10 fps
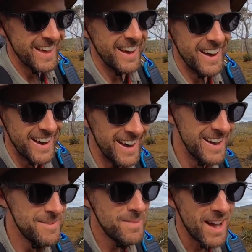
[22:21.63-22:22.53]

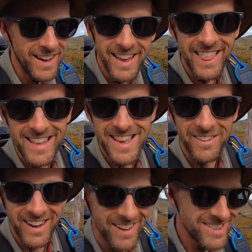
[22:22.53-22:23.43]
But that's
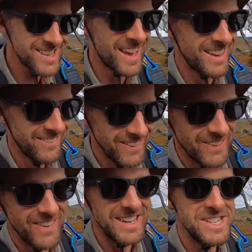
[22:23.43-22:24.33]
how it goes.
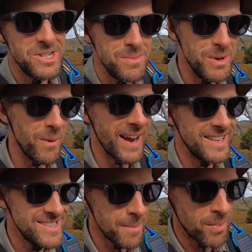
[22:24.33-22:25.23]
We'll redistribute weight
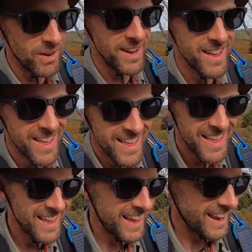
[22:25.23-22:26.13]
at some point.
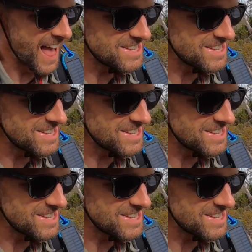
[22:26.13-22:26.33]
And